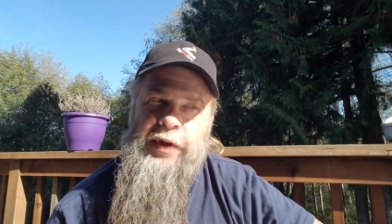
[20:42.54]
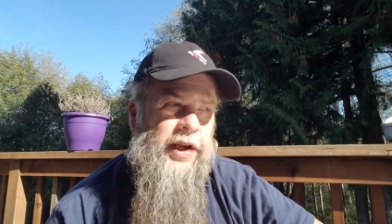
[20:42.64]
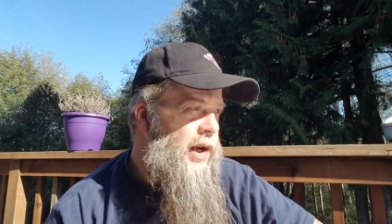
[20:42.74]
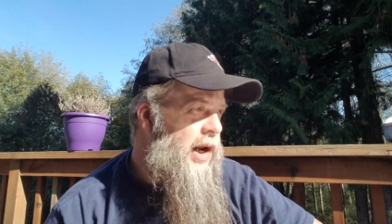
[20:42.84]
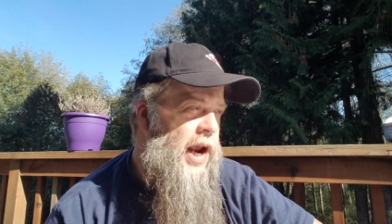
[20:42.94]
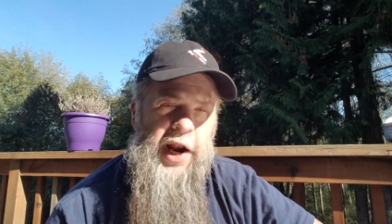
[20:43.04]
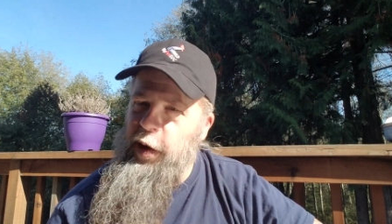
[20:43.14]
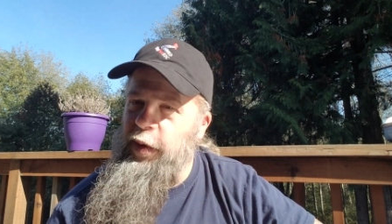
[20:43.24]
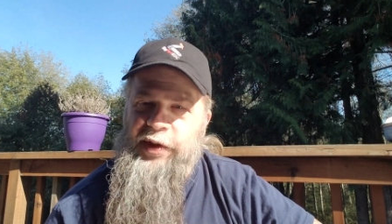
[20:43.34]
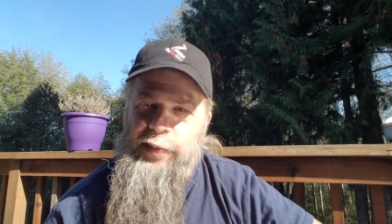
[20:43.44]
in
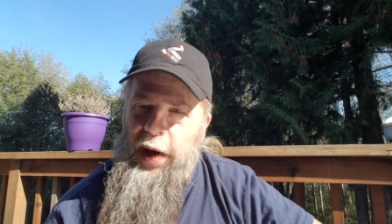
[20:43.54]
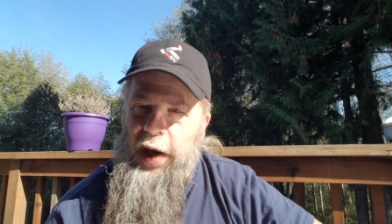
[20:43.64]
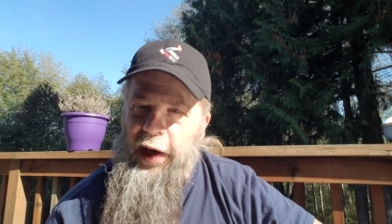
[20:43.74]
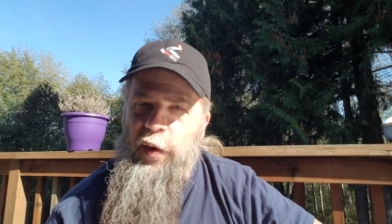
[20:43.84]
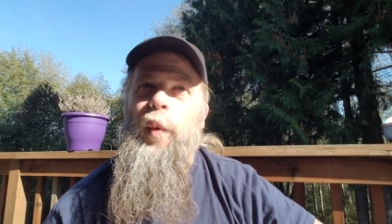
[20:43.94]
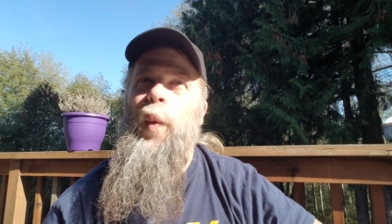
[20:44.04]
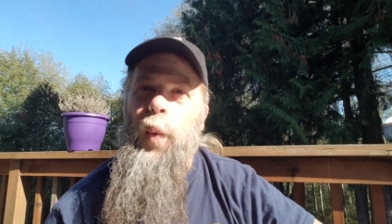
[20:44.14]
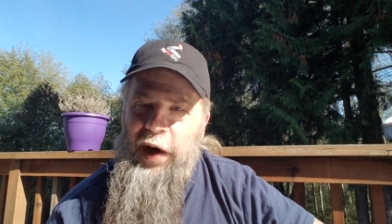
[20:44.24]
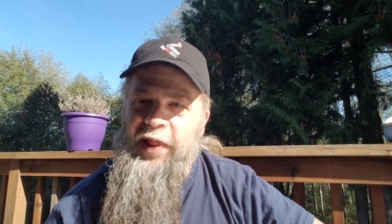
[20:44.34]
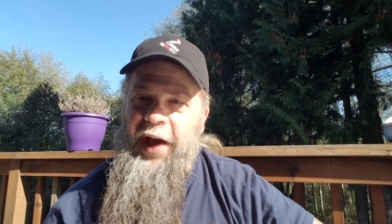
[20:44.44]
anyone's mind
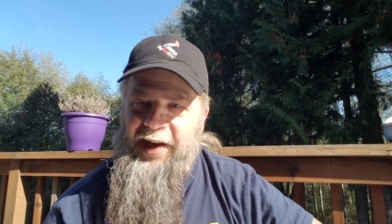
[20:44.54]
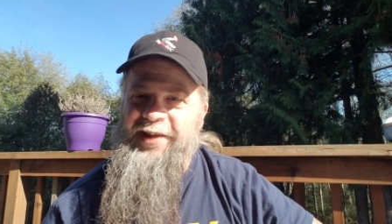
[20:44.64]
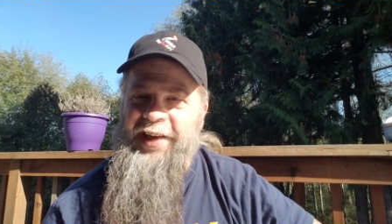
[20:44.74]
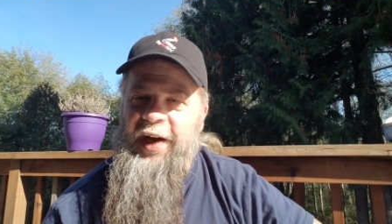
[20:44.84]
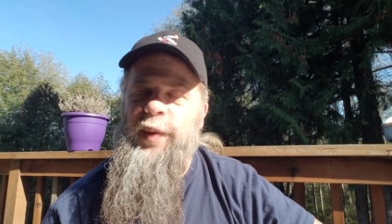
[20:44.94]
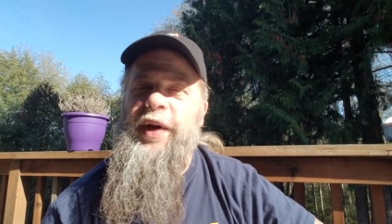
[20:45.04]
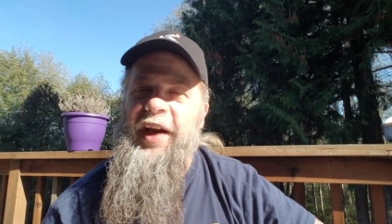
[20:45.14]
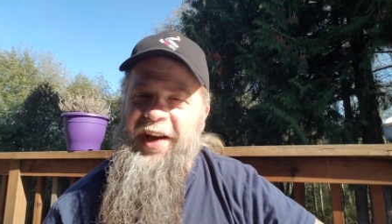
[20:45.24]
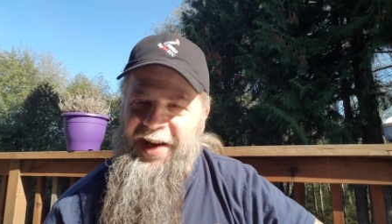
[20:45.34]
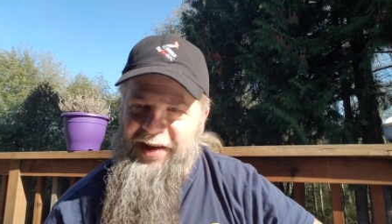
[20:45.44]
what that sound
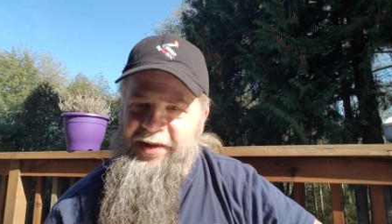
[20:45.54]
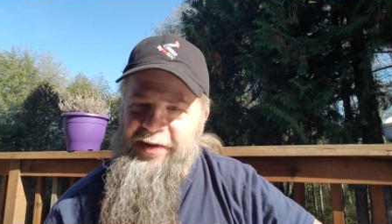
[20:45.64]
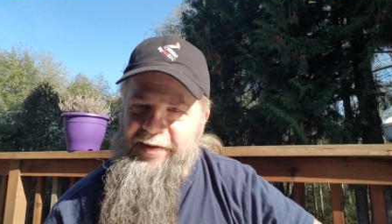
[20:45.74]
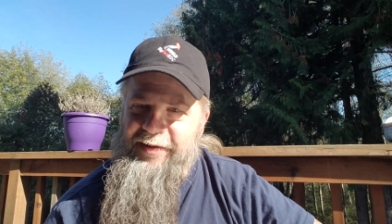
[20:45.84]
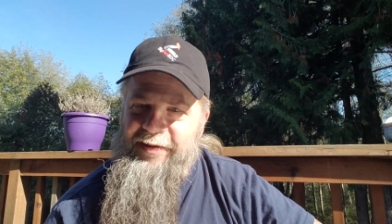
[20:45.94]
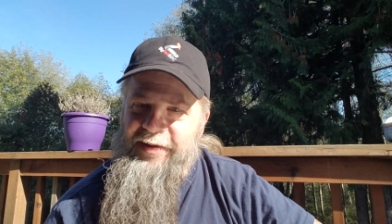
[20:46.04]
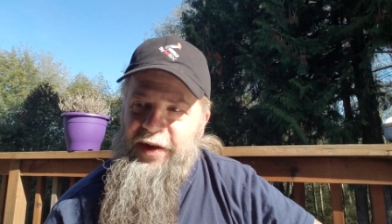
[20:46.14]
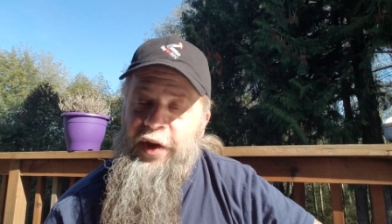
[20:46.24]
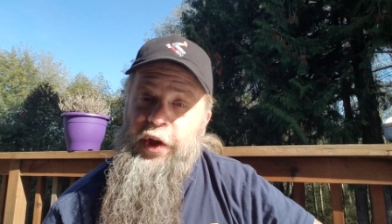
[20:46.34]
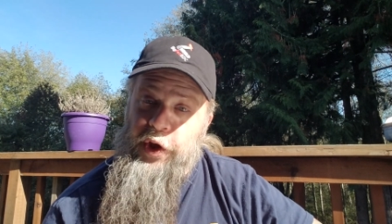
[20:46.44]
is.
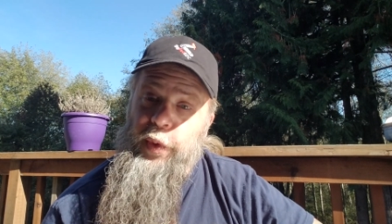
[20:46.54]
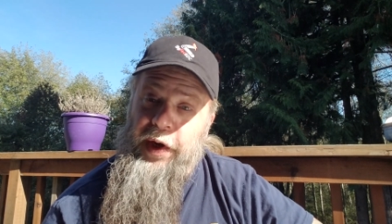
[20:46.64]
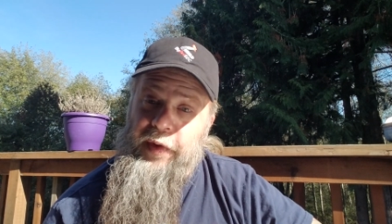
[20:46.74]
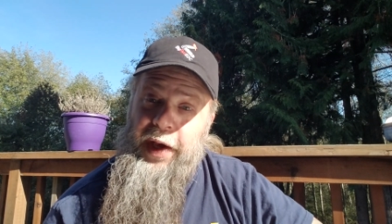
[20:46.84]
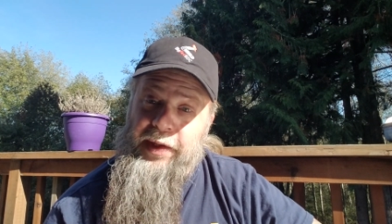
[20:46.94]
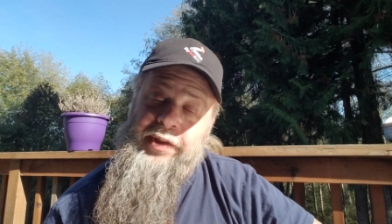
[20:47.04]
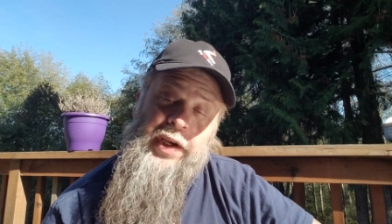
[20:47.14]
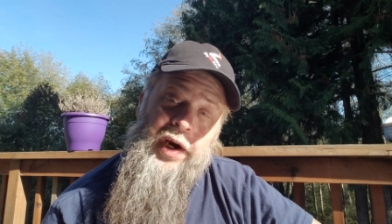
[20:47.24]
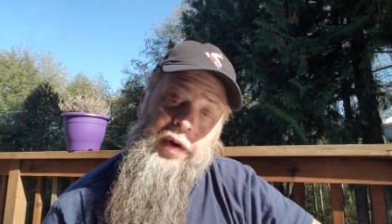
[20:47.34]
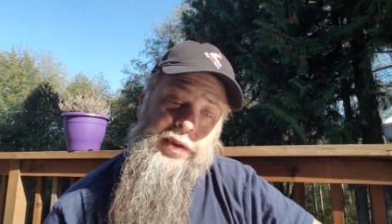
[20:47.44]
You hear that
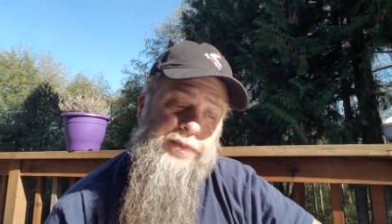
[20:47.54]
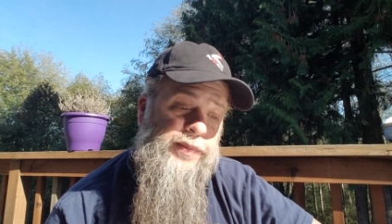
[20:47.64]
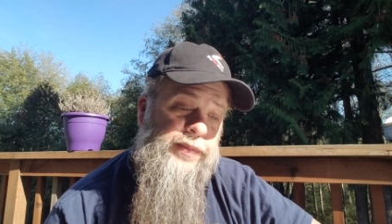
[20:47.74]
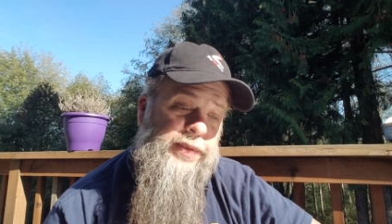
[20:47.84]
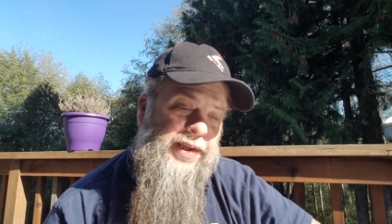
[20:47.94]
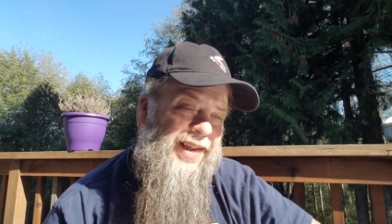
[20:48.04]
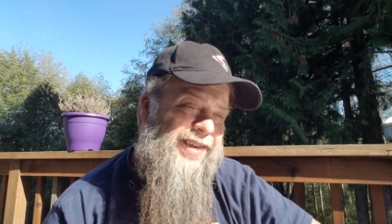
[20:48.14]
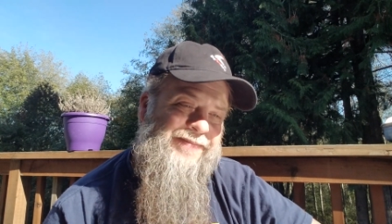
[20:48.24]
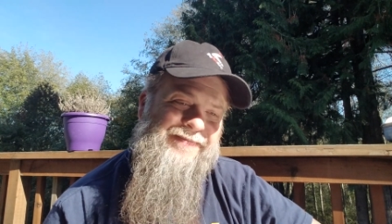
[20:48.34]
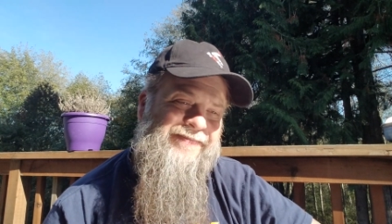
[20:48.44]
sound, you're
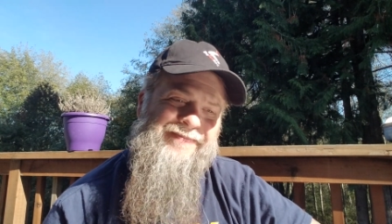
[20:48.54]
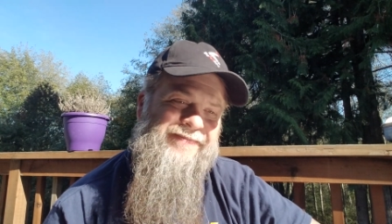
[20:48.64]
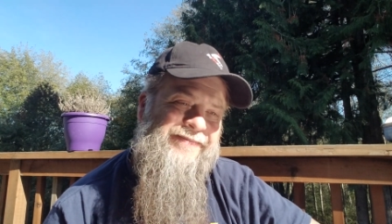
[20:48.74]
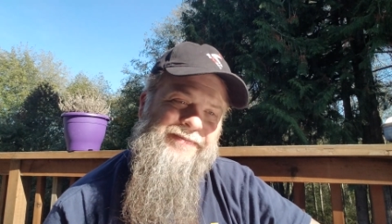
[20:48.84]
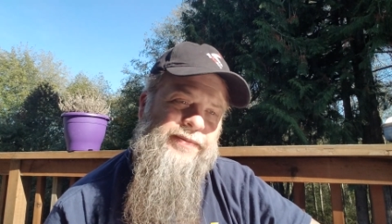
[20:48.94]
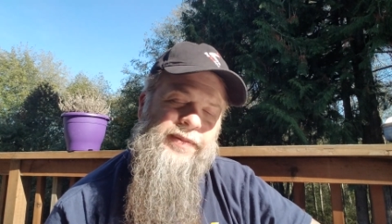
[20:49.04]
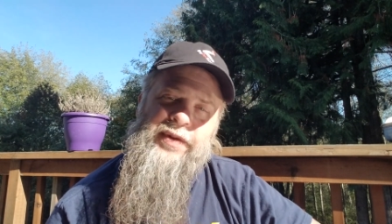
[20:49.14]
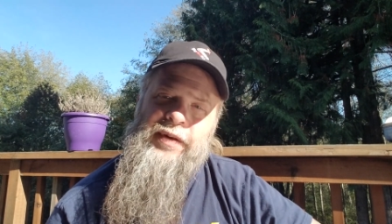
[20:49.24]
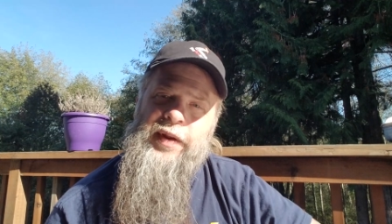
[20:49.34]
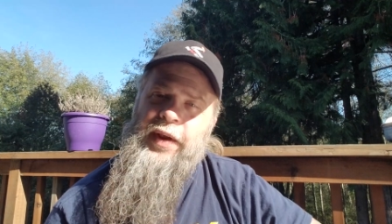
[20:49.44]
like,
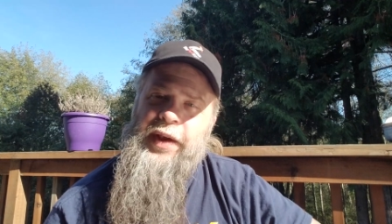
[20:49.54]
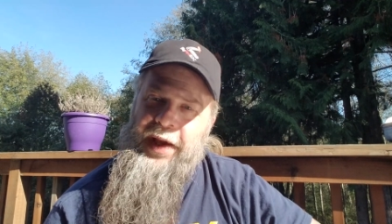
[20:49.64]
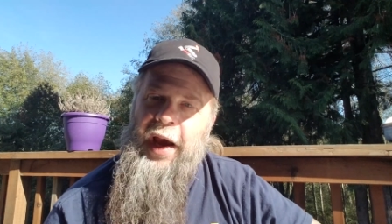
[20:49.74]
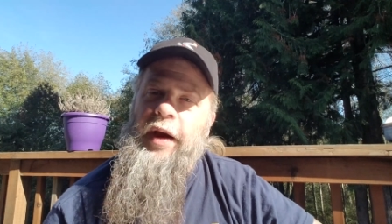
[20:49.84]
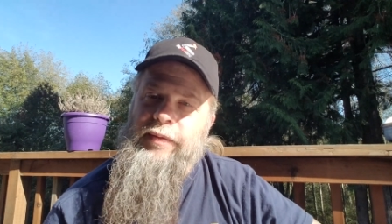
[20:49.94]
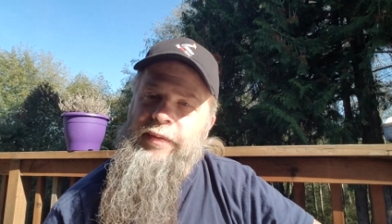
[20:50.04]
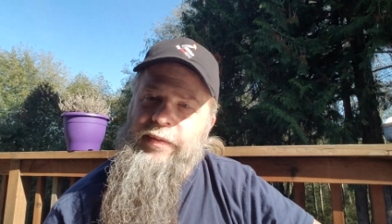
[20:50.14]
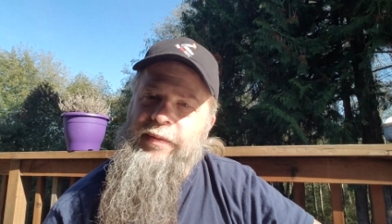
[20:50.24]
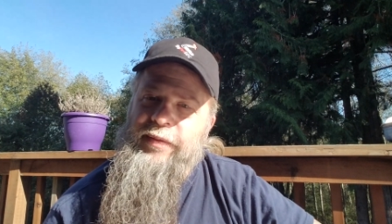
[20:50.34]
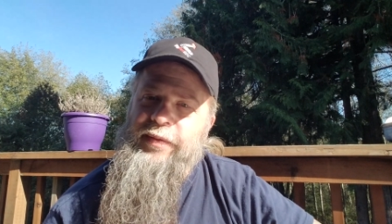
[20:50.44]
yeah.
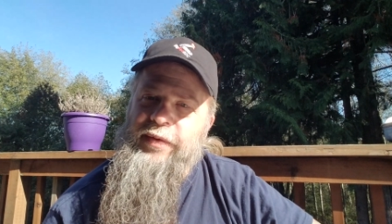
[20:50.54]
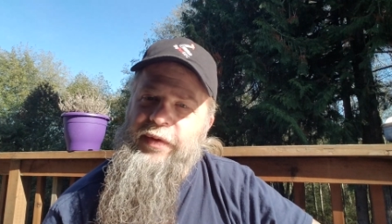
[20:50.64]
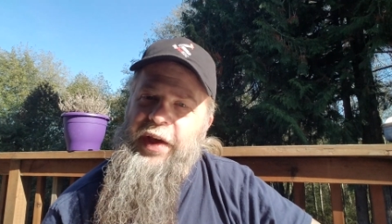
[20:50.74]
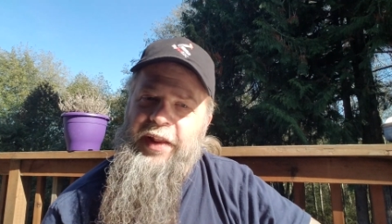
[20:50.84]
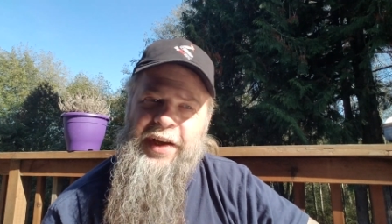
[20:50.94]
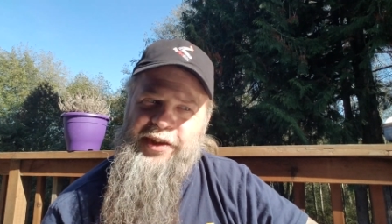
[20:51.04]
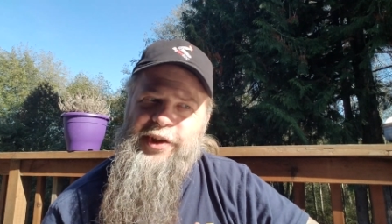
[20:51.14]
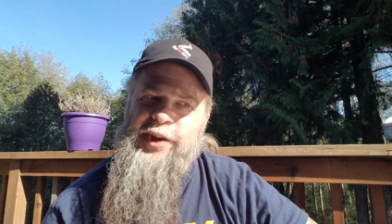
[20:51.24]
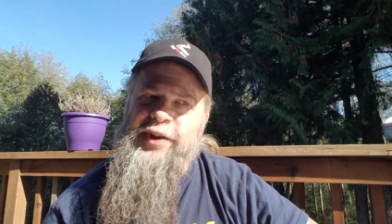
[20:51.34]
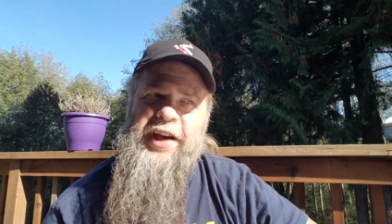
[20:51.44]
It's
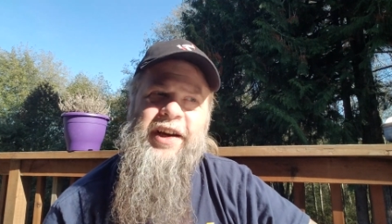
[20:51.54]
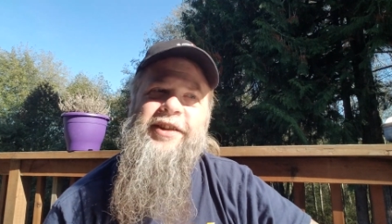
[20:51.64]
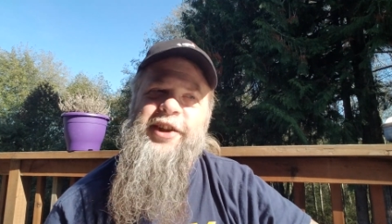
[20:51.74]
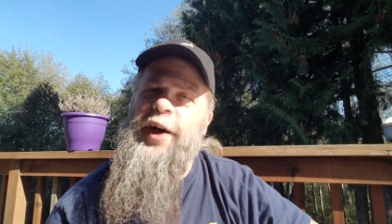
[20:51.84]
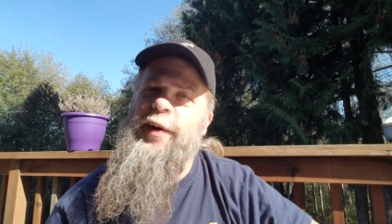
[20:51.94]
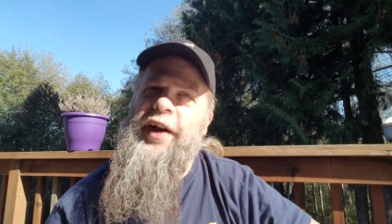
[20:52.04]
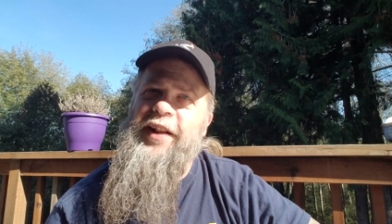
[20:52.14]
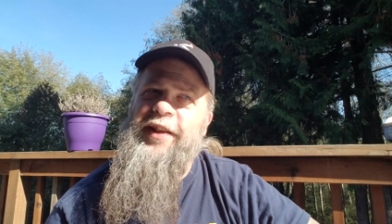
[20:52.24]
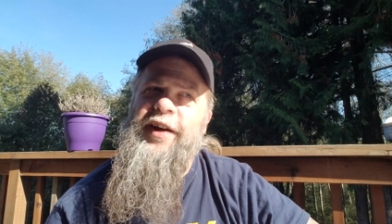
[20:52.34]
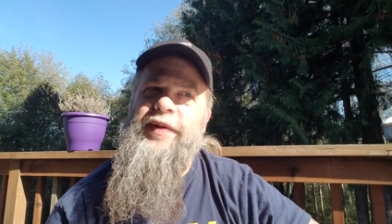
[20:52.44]
just that sound. I
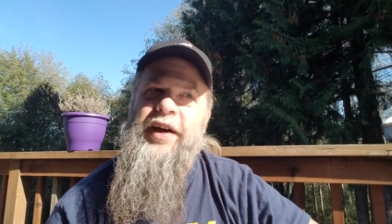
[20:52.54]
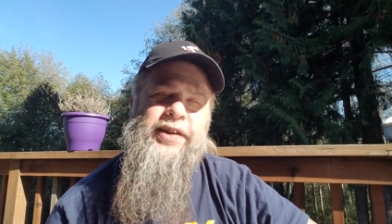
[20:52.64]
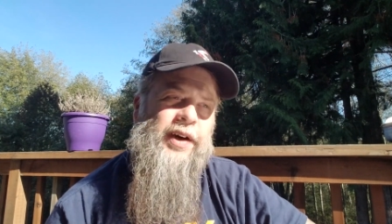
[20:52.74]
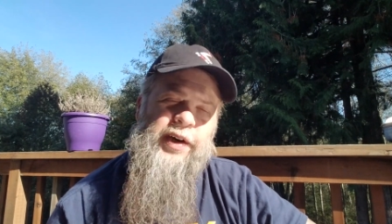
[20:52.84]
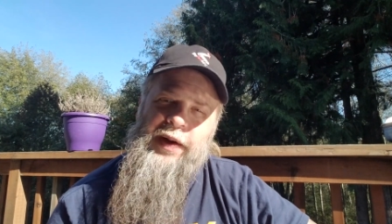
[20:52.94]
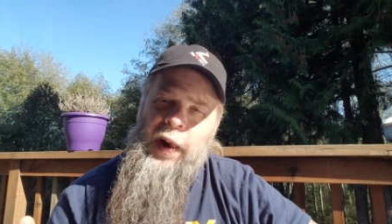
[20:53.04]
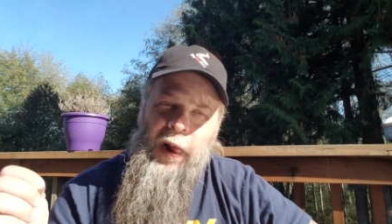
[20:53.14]
love that sound. And